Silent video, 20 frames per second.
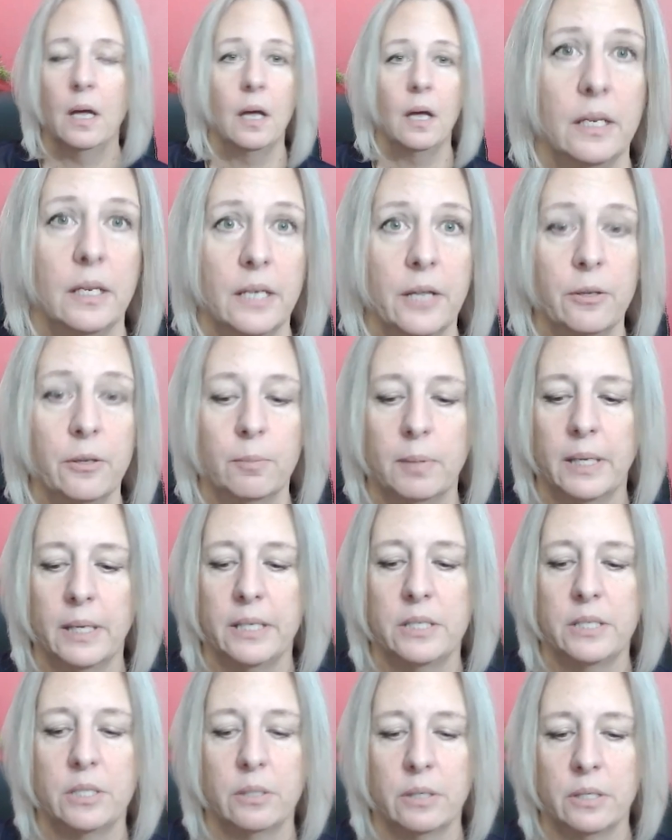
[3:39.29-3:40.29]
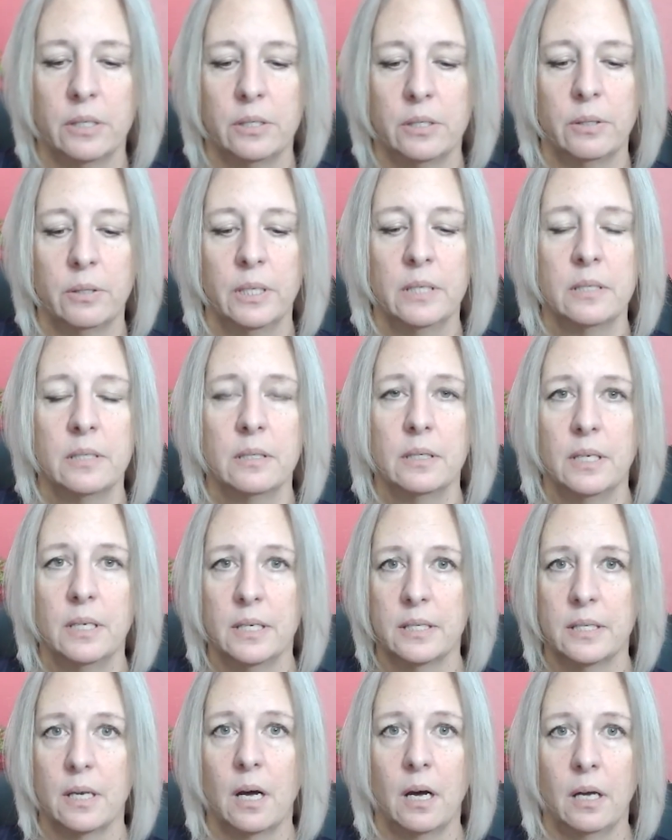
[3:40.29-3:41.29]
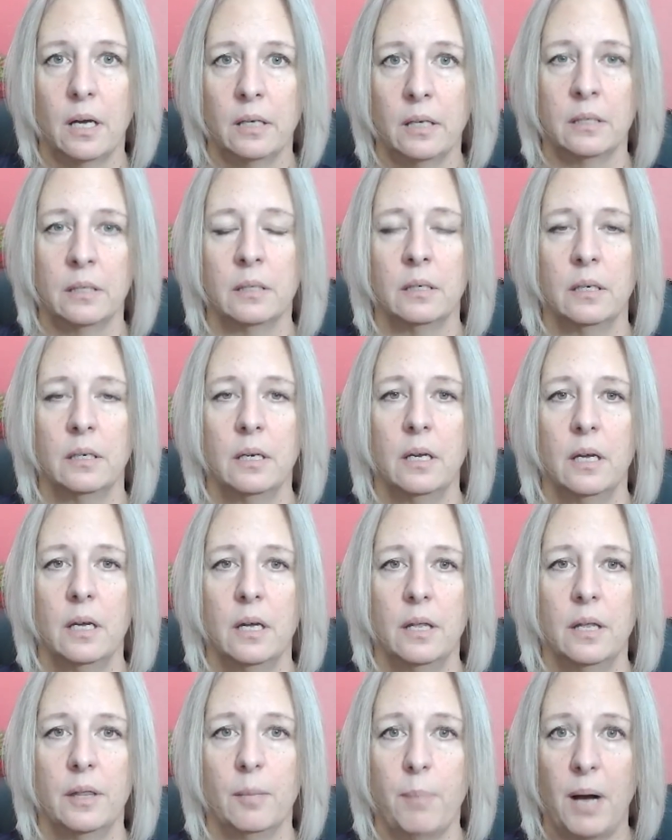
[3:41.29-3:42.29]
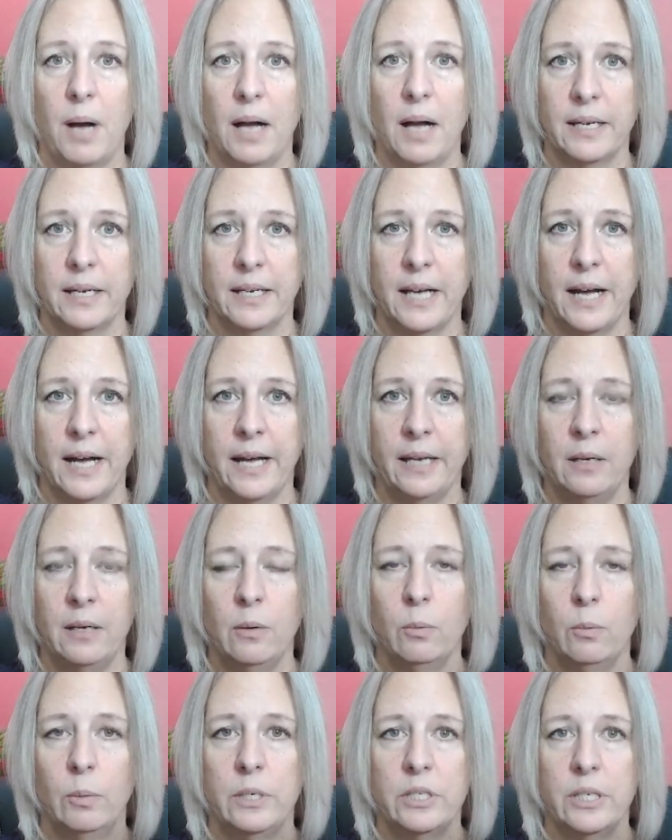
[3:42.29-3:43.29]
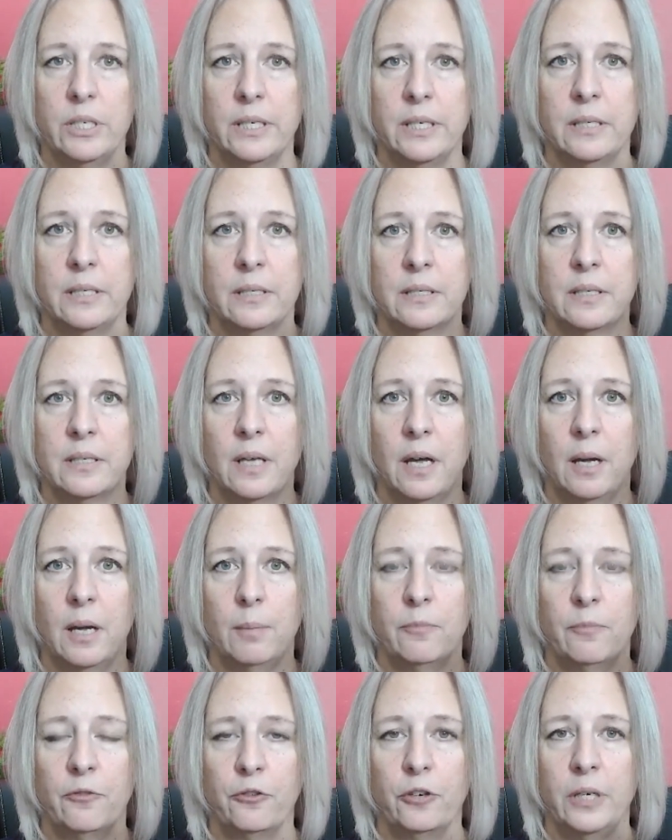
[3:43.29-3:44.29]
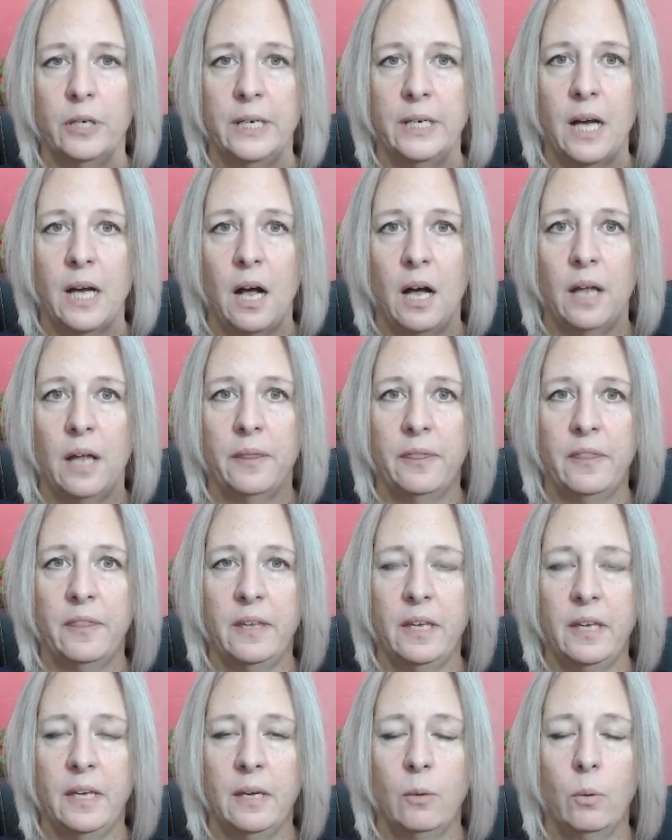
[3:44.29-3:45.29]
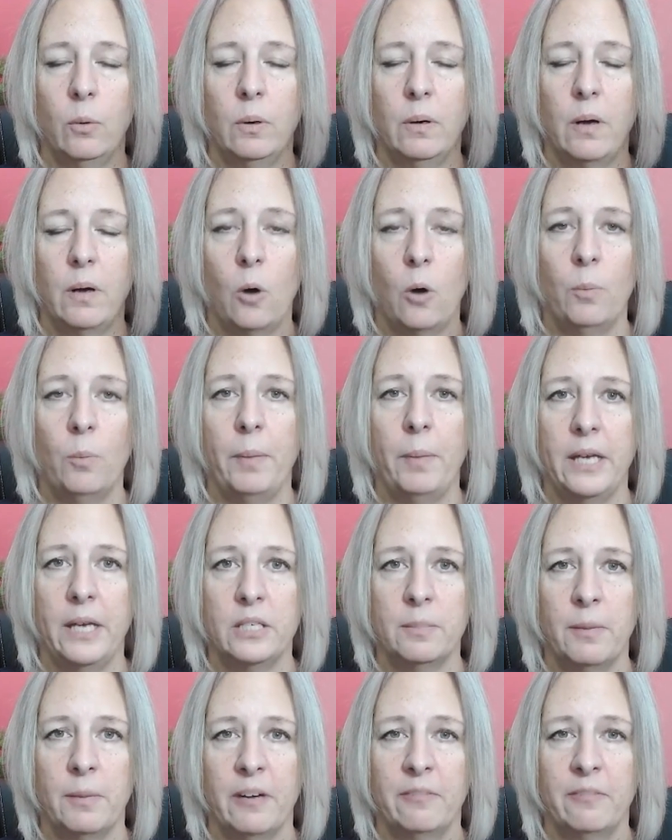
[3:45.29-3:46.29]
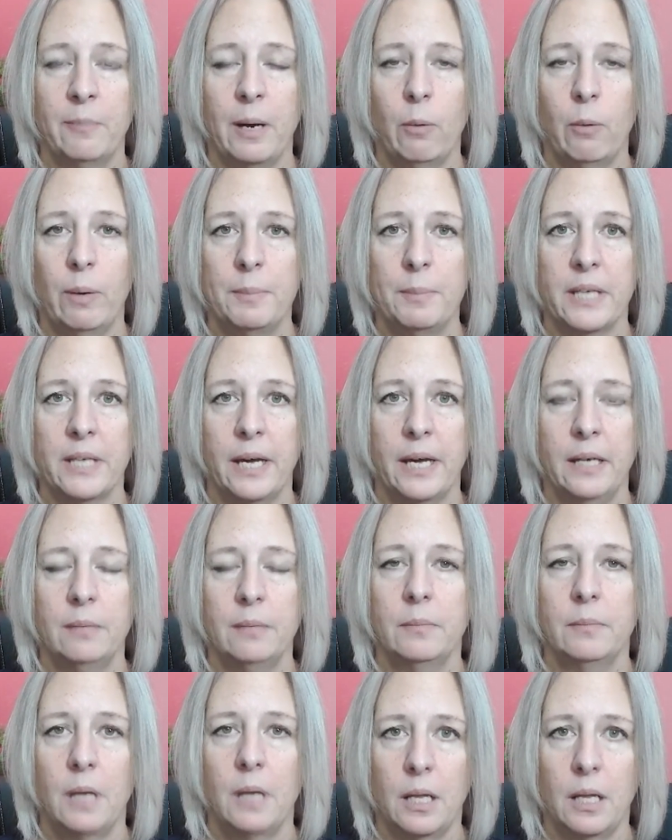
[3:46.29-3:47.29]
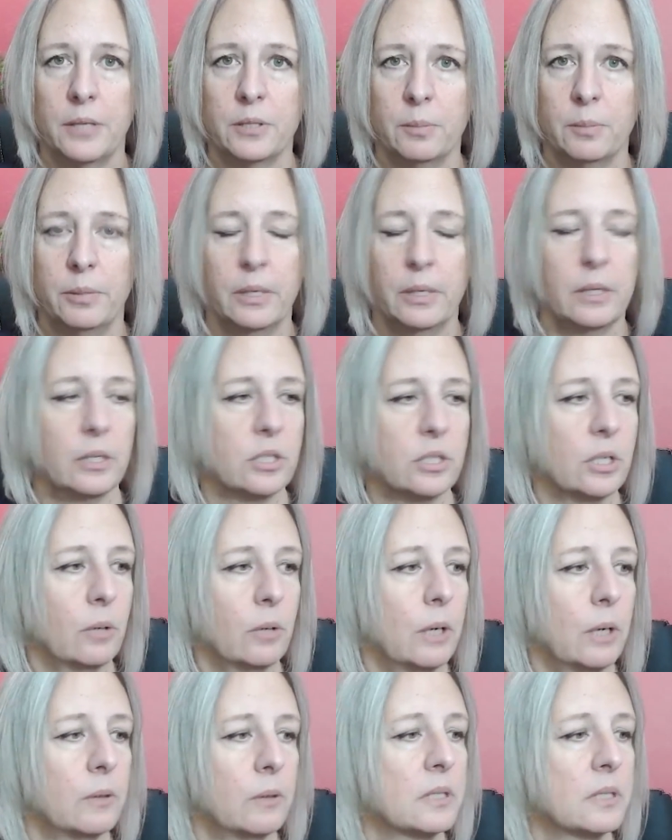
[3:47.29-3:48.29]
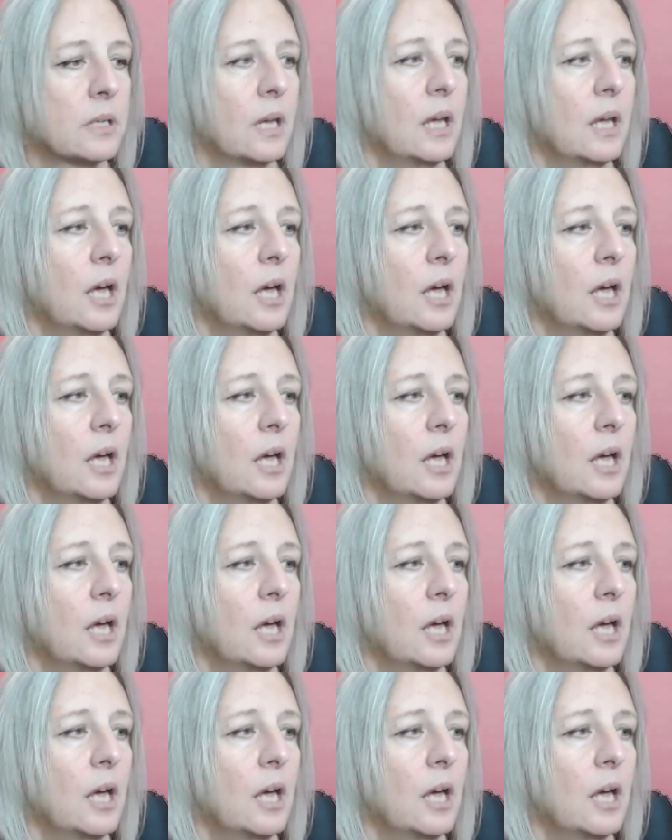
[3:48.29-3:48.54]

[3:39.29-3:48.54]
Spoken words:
Another place you can do this is on the Pocket Guide, which is free on the homepage of my website. I'll also put it in the show notes.